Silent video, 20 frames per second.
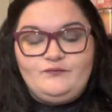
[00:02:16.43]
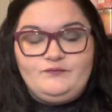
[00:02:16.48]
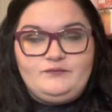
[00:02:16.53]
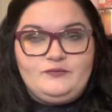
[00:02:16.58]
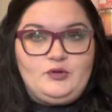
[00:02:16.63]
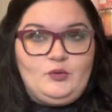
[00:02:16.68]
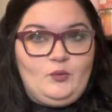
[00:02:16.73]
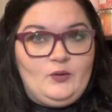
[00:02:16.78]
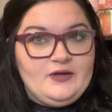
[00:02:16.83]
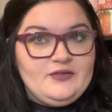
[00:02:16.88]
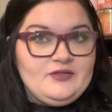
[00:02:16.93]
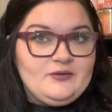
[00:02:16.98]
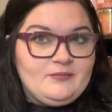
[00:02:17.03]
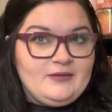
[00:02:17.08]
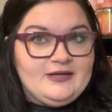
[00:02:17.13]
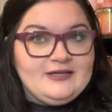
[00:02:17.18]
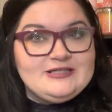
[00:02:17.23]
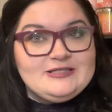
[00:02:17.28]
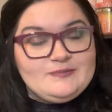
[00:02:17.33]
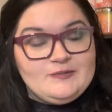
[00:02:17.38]
the way that
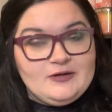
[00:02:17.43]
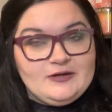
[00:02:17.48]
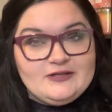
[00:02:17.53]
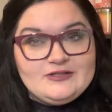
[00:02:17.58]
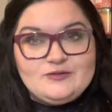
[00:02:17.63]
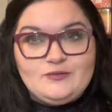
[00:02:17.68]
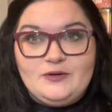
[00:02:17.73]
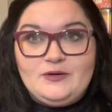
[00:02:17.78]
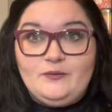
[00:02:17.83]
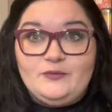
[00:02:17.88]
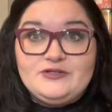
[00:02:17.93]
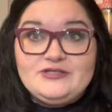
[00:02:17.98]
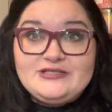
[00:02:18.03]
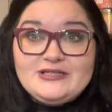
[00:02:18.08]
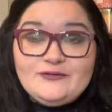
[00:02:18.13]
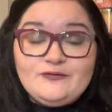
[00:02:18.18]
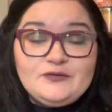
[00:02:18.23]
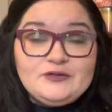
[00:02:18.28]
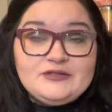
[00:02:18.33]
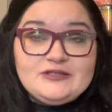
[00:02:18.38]
my experience went was
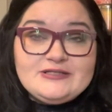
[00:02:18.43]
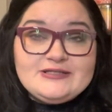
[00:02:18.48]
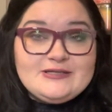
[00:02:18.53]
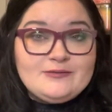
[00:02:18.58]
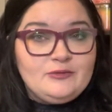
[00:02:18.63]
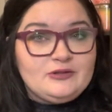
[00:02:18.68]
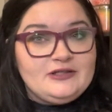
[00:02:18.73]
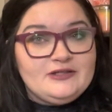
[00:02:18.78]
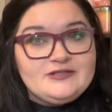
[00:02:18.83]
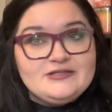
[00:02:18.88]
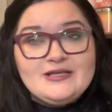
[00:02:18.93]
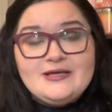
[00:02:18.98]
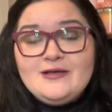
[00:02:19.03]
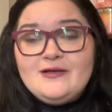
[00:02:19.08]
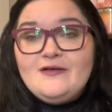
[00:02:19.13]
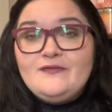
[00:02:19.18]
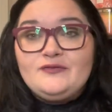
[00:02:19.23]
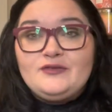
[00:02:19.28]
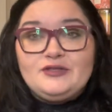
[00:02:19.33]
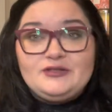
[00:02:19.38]
different than someone else,
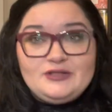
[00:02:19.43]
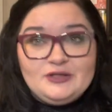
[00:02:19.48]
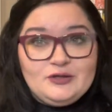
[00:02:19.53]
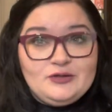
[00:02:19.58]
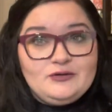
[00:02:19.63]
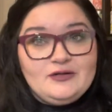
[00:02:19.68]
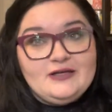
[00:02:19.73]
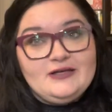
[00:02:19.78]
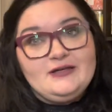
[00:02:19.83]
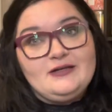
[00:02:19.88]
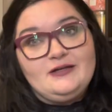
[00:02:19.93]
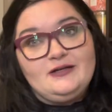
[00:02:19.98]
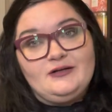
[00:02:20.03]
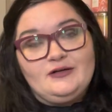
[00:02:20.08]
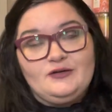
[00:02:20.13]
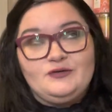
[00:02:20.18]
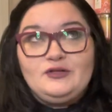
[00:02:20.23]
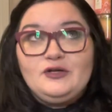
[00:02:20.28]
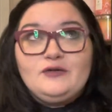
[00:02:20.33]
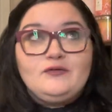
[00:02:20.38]
that they're right
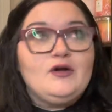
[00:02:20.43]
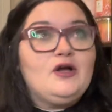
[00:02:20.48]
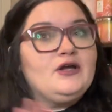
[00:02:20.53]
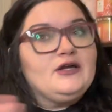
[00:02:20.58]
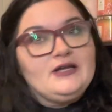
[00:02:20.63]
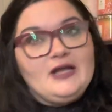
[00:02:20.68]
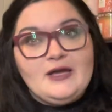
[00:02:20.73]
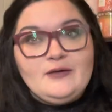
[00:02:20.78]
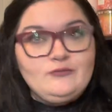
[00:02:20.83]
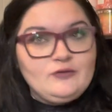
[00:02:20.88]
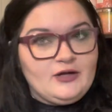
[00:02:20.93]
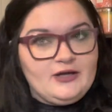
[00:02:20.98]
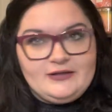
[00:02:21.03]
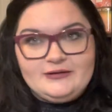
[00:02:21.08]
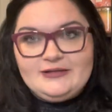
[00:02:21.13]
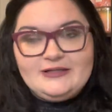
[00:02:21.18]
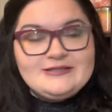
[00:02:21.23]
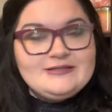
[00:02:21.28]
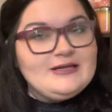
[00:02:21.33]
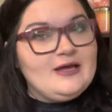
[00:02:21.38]
or they're wrong and I'm right.
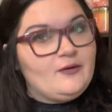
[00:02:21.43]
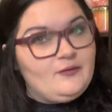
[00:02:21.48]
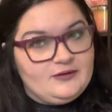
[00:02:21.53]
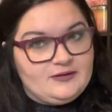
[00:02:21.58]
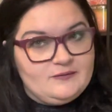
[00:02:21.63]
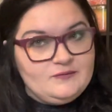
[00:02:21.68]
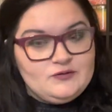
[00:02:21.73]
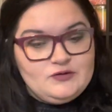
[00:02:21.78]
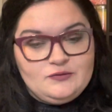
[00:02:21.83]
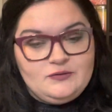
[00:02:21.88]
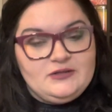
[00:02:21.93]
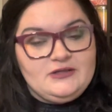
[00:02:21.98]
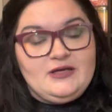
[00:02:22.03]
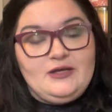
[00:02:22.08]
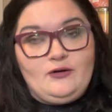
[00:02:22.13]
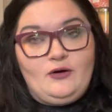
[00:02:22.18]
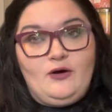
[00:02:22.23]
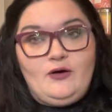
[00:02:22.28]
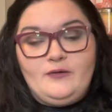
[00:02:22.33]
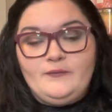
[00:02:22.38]
That's not what I'm doing at
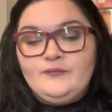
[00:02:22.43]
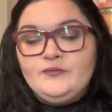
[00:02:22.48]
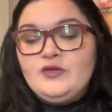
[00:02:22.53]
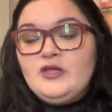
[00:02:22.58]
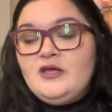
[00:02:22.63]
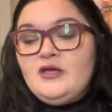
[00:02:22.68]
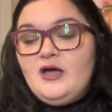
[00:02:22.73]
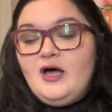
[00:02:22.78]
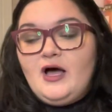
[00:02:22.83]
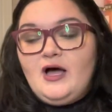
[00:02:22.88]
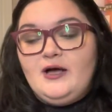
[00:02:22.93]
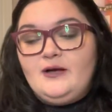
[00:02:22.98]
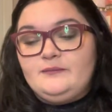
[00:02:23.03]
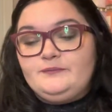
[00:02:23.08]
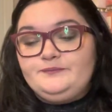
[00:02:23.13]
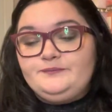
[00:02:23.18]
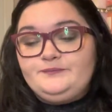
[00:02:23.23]
all. Um,